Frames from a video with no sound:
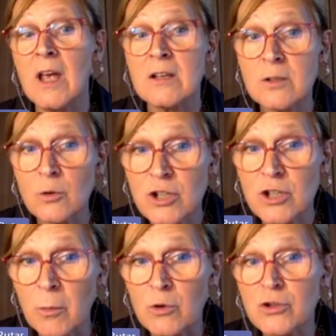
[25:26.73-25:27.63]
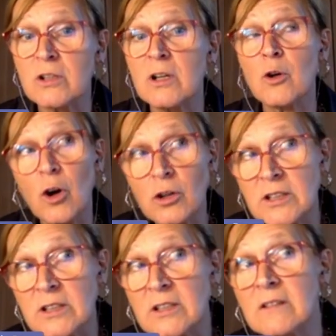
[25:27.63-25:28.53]
social, emotional,
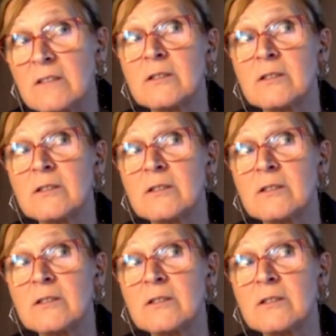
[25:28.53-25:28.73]
cognitive.